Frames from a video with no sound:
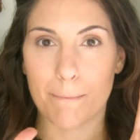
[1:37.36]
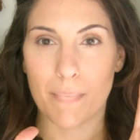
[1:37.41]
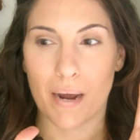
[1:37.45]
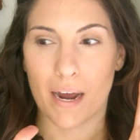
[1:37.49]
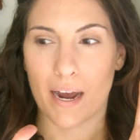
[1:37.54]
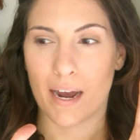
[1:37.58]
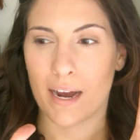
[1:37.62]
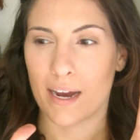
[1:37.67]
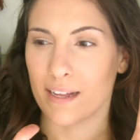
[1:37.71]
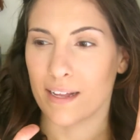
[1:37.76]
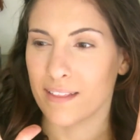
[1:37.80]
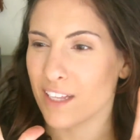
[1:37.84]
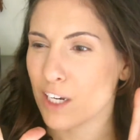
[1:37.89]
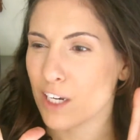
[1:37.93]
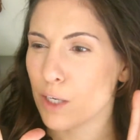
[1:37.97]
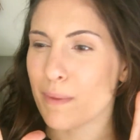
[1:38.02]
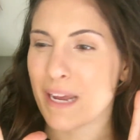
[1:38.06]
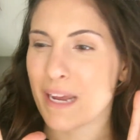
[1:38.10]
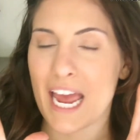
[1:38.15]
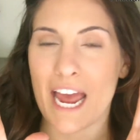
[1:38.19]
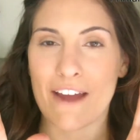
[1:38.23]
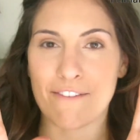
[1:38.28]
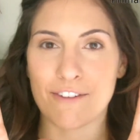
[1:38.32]
a uh, little
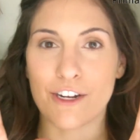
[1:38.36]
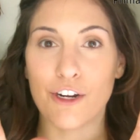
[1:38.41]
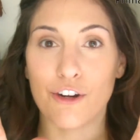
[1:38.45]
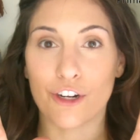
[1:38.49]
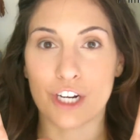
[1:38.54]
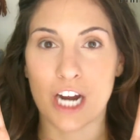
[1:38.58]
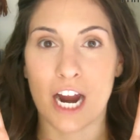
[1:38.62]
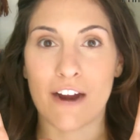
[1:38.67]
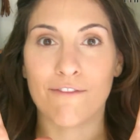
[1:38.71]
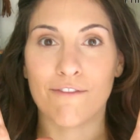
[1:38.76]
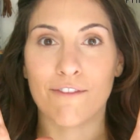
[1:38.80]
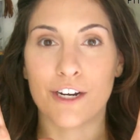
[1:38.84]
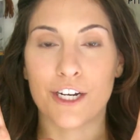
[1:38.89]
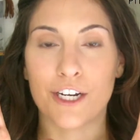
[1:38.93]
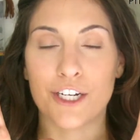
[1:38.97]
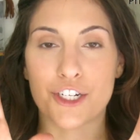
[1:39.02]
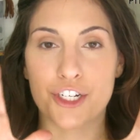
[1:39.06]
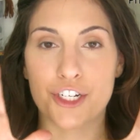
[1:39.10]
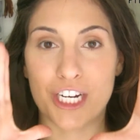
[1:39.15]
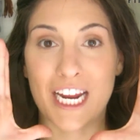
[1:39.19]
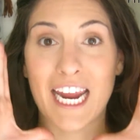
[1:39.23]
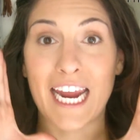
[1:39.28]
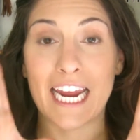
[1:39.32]
bit heavier
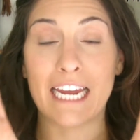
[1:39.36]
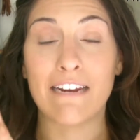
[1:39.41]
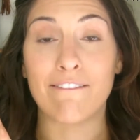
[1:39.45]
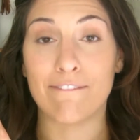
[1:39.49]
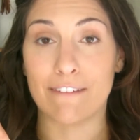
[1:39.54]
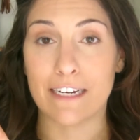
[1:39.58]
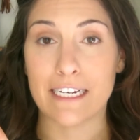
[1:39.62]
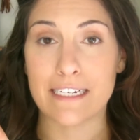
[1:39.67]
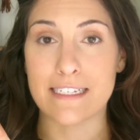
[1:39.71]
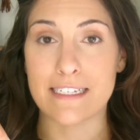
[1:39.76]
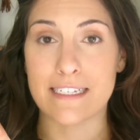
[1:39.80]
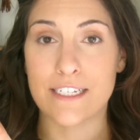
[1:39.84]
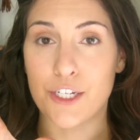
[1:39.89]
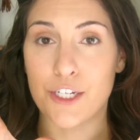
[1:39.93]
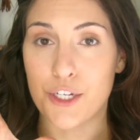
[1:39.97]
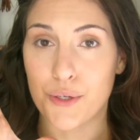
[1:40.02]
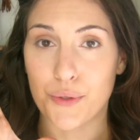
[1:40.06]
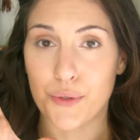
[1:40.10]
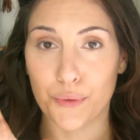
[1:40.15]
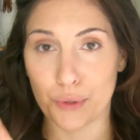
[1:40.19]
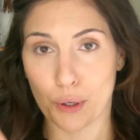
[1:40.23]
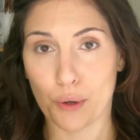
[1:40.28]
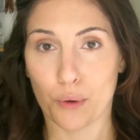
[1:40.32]
coverage canvas
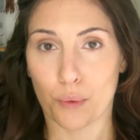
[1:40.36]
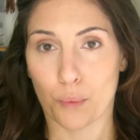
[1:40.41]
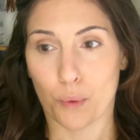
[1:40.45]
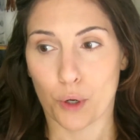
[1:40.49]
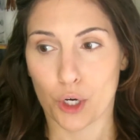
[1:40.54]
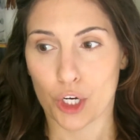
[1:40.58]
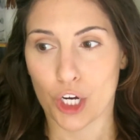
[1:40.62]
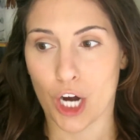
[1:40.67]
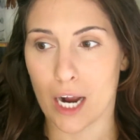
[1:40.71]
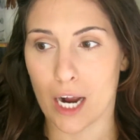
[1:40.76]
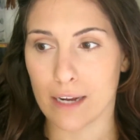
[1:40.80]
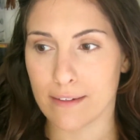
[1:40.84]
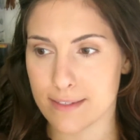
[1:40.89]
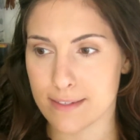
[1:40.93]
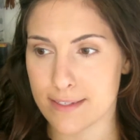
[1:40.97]
to go to work on.